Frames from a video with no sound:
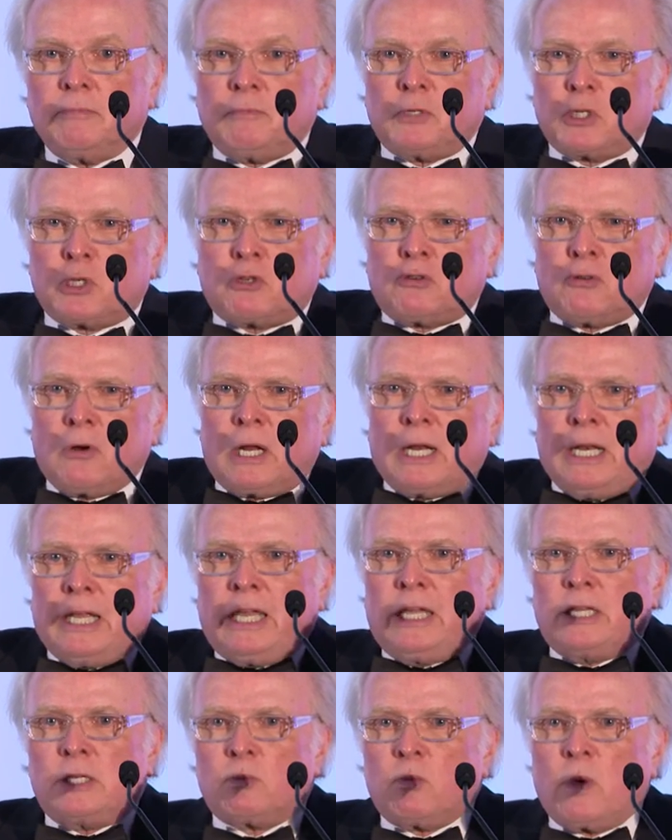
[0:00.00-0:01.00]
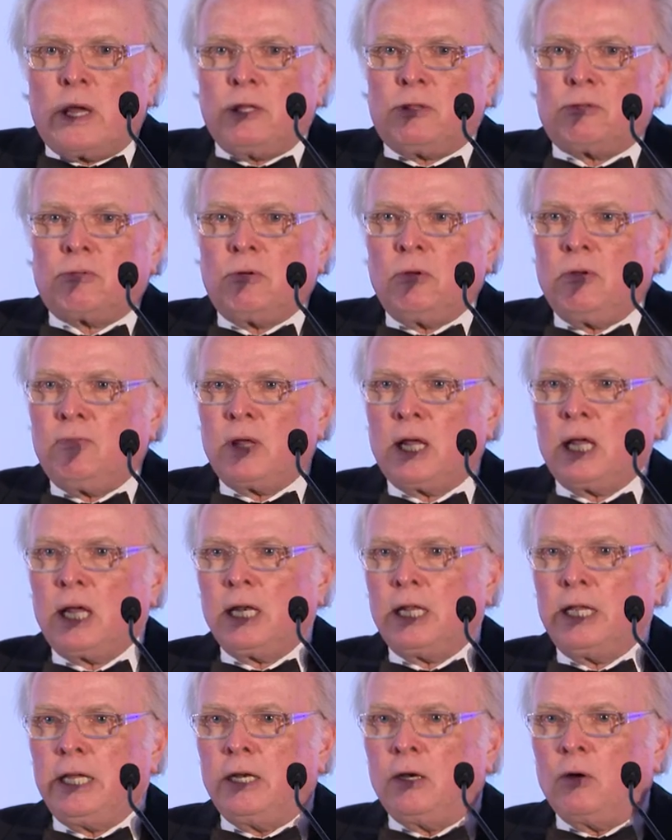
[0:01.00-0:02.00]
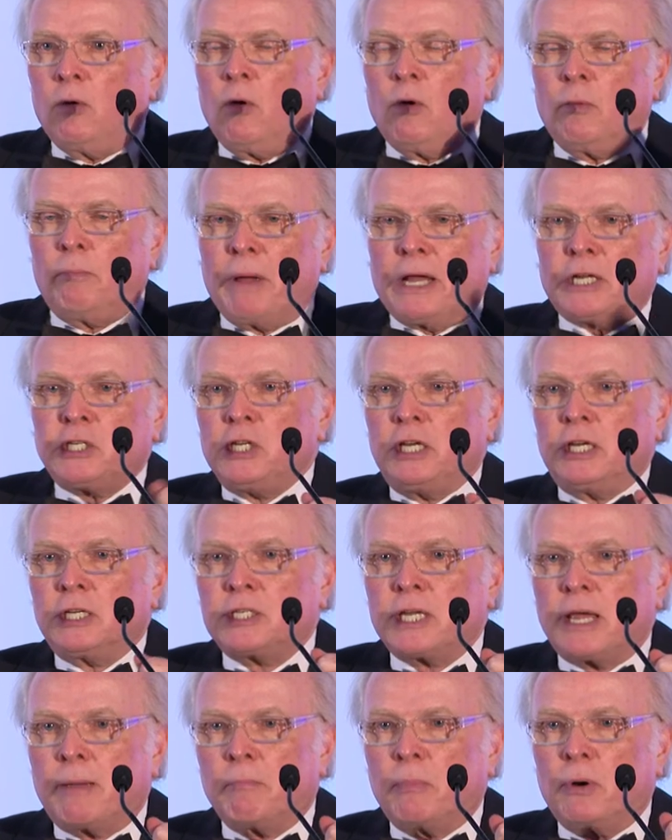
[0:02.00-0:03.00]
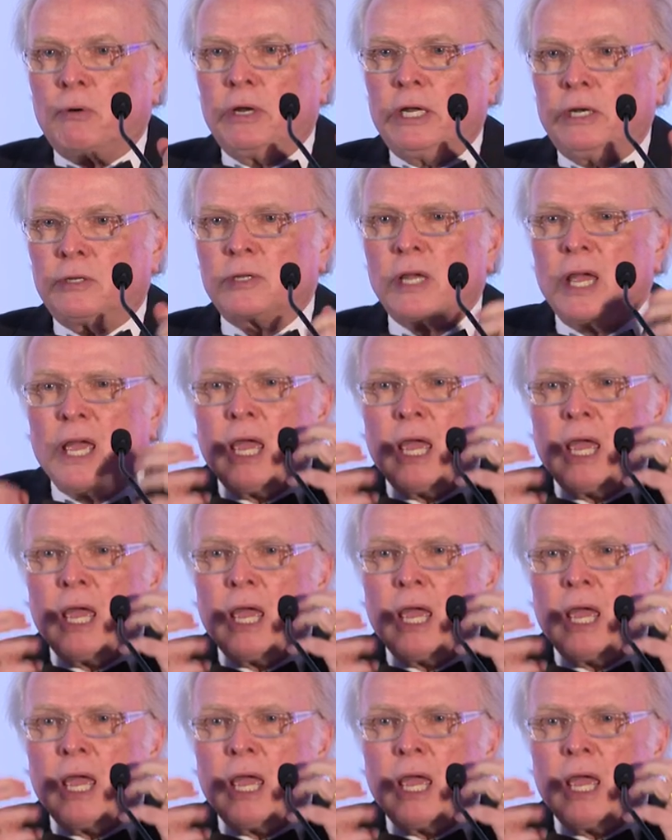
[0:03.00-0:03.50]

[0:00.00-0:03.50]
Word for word: struggling his way through a violin or bashing a tambourine.